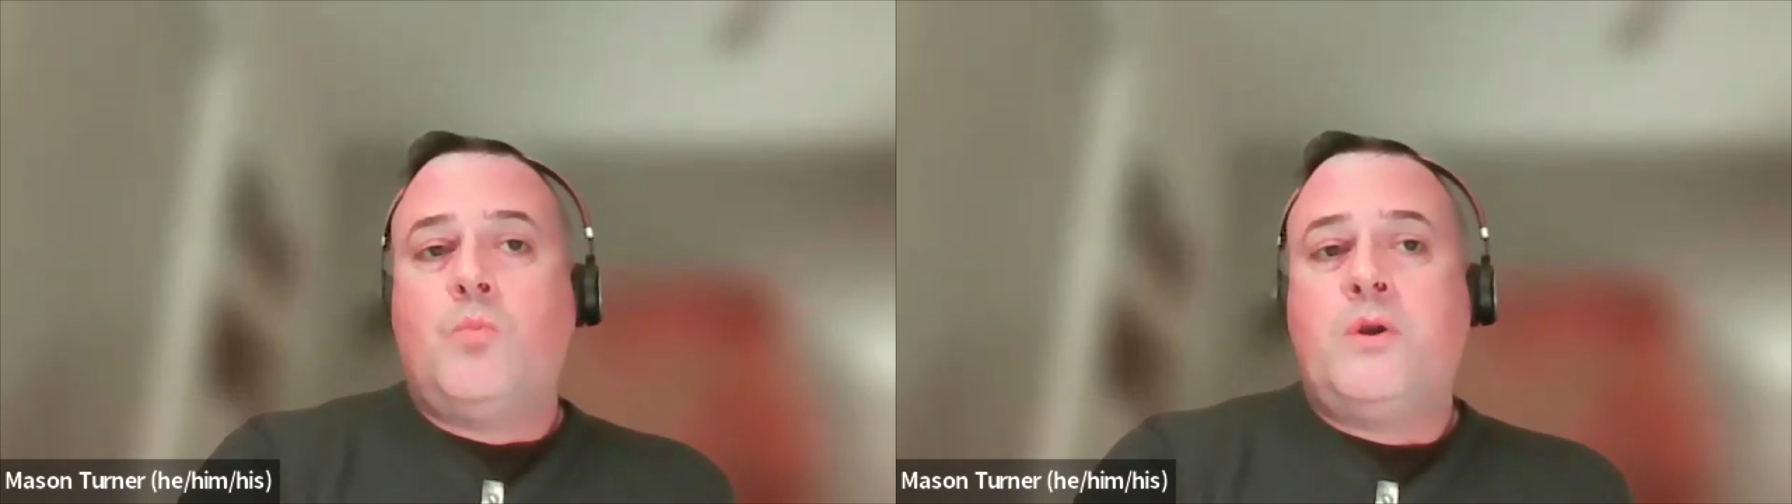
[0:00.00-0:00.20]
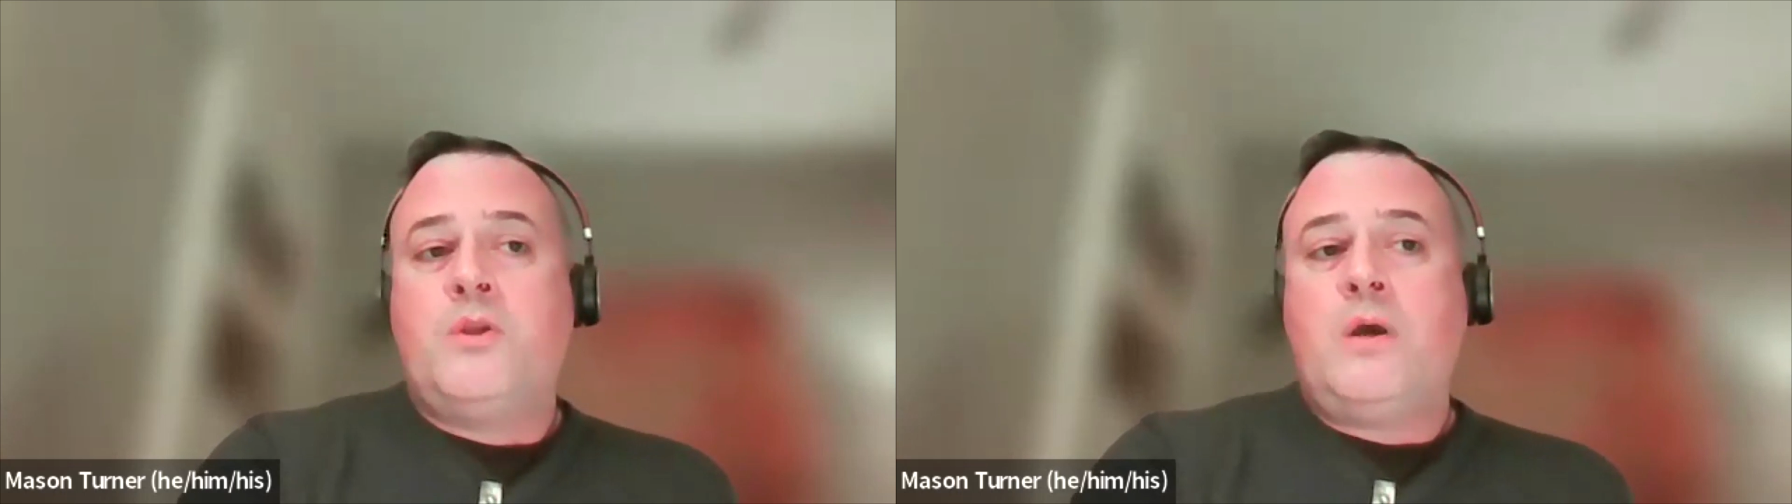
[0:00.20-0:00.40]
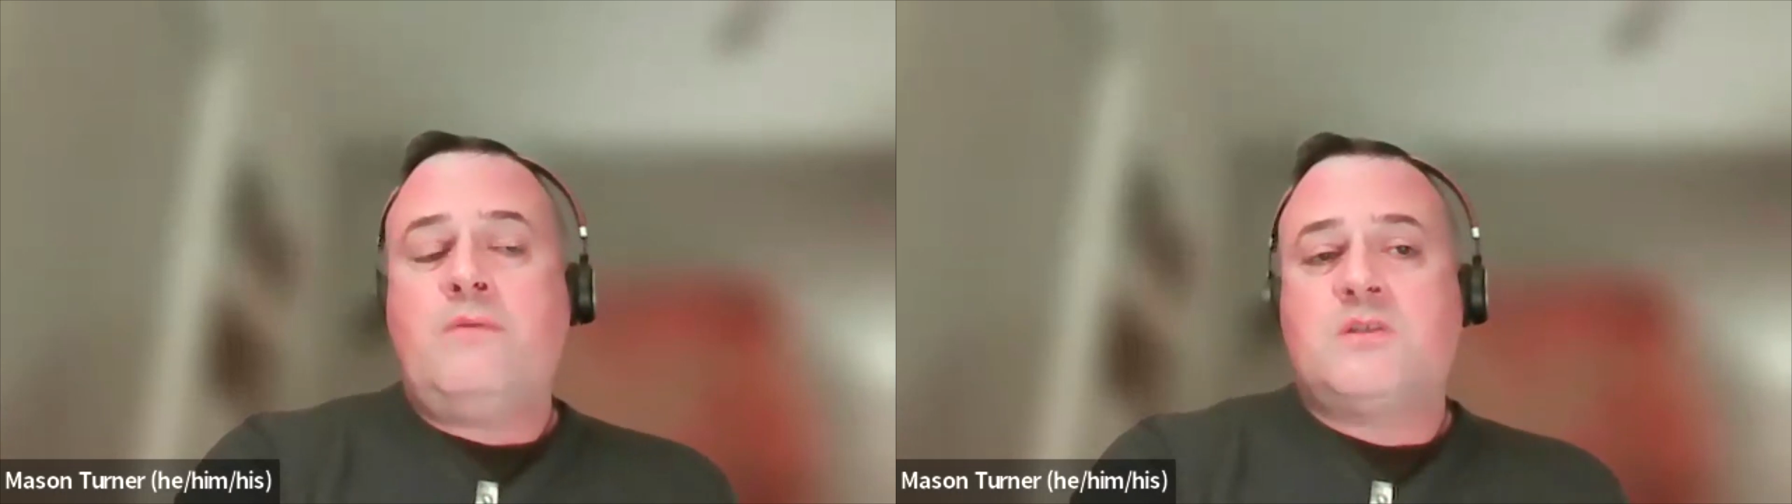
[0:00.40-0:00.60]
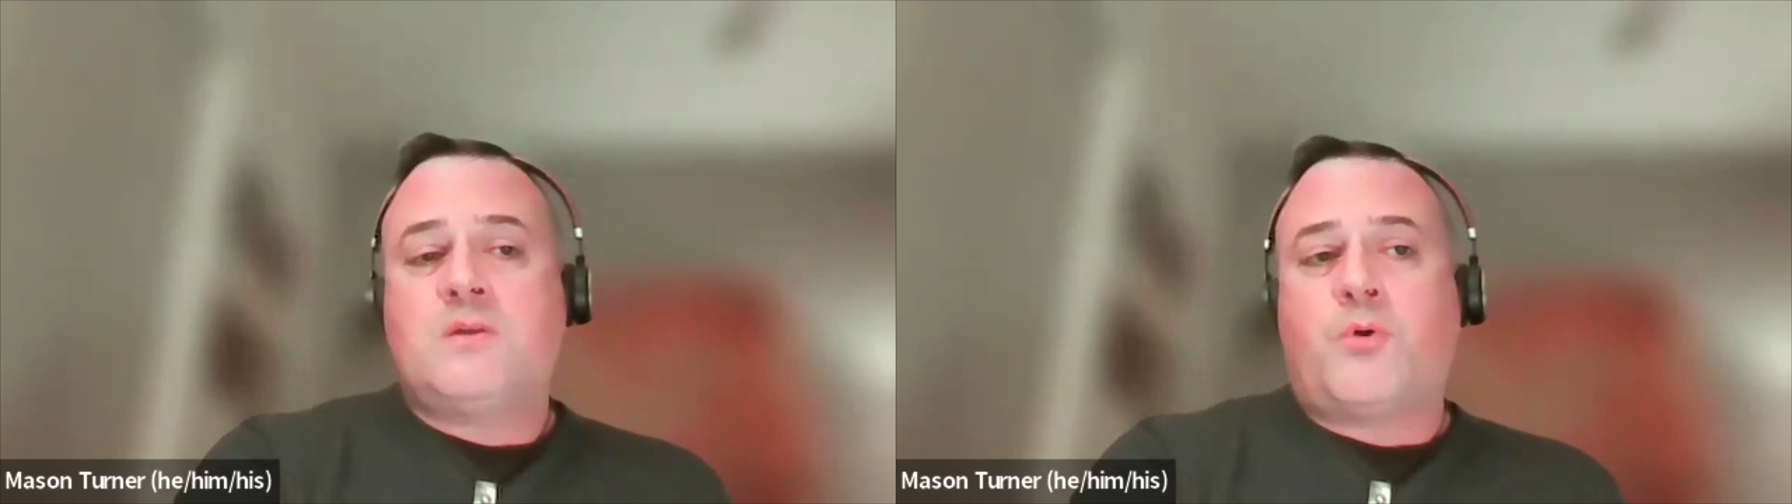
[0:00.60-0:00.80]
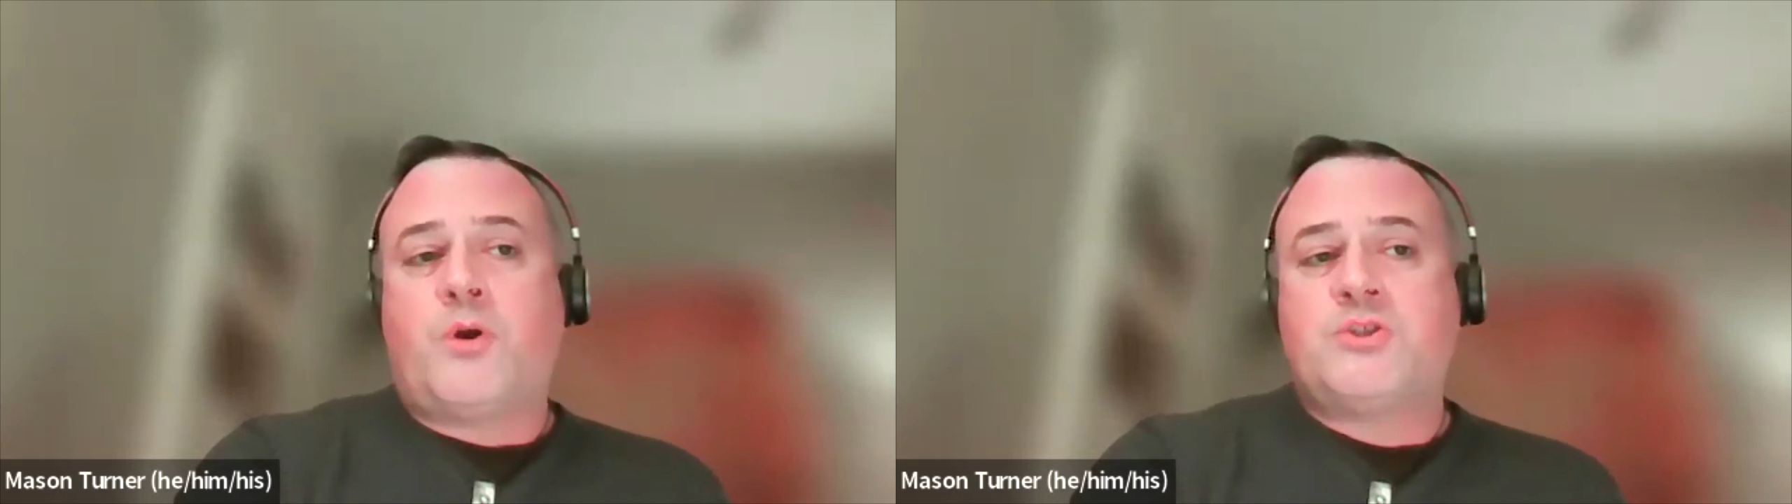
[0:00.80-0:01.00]
when you have
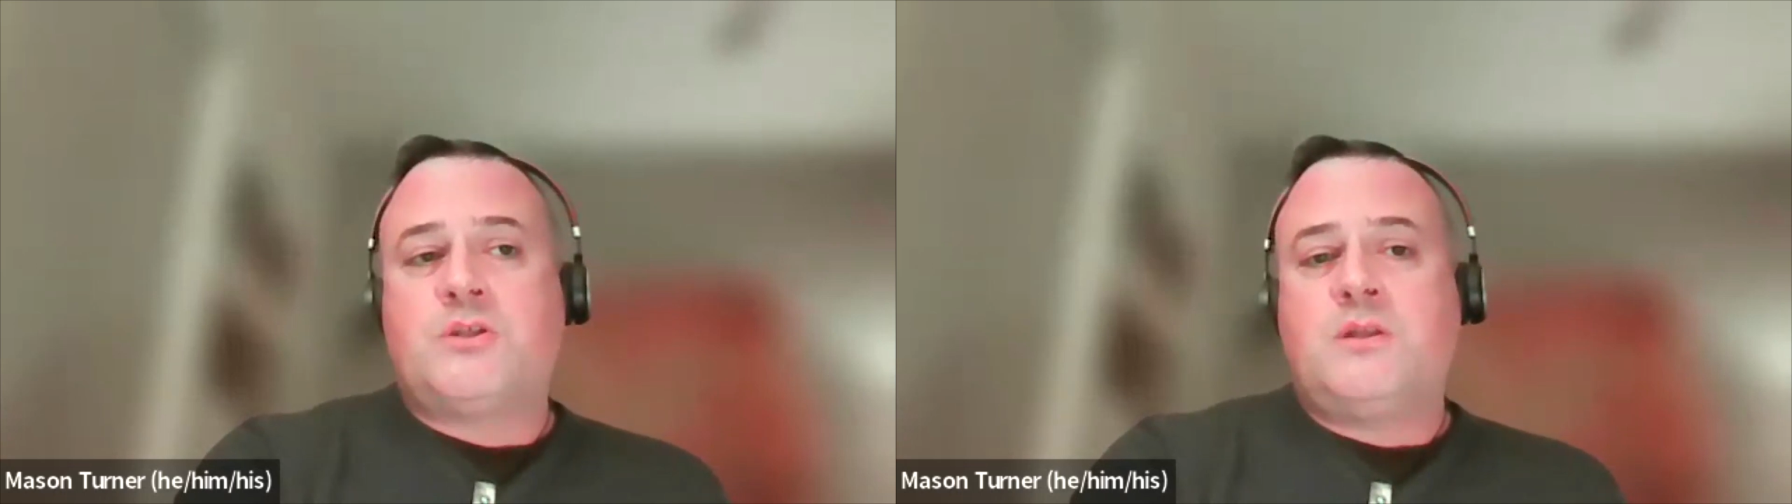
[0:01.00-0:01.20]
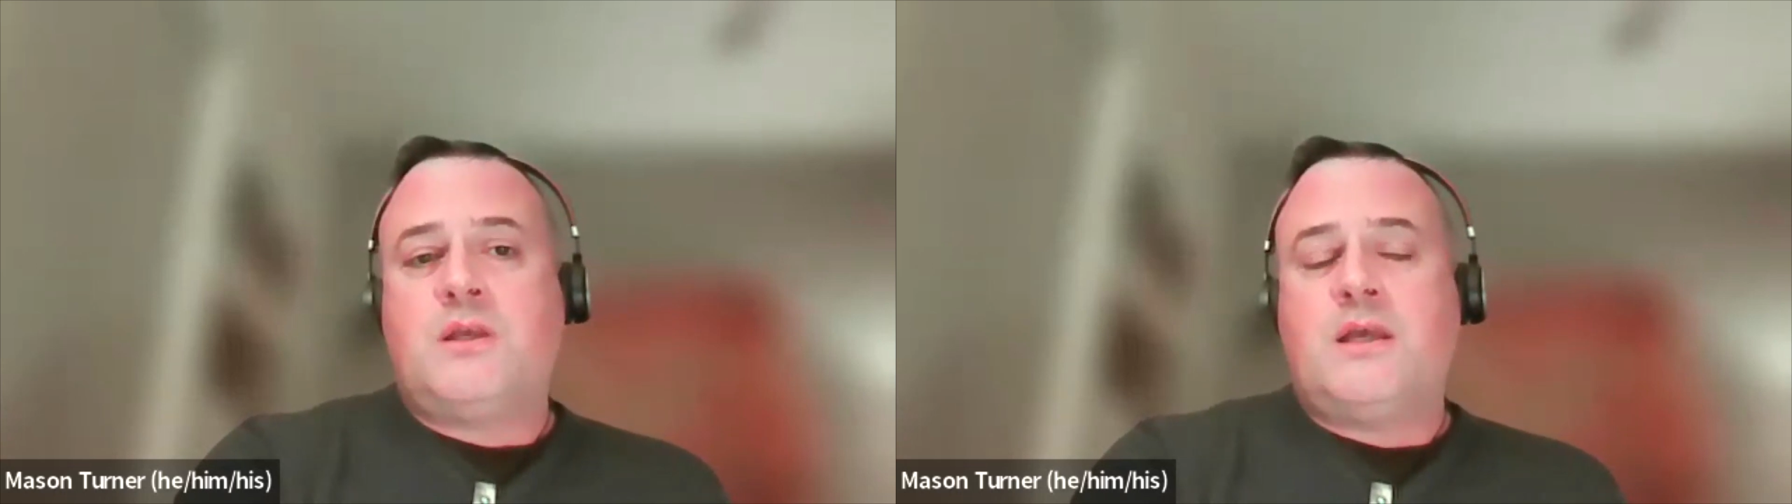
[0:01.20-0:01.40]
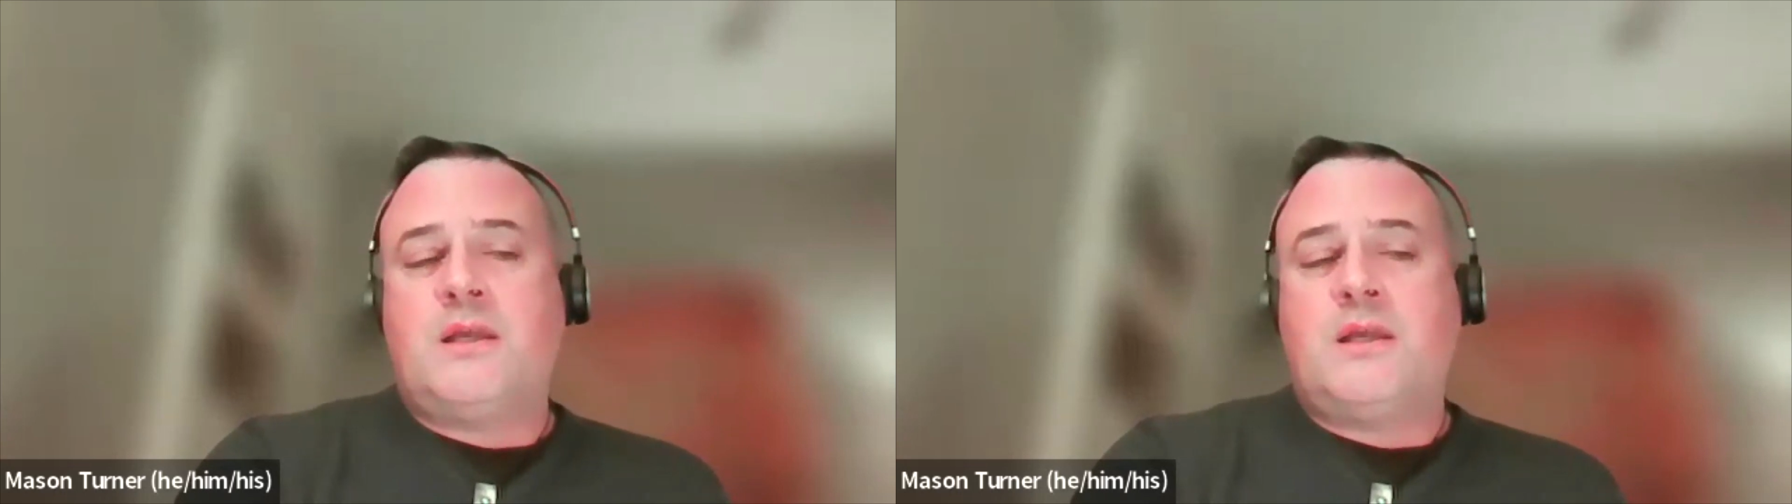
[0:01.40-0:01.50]
depression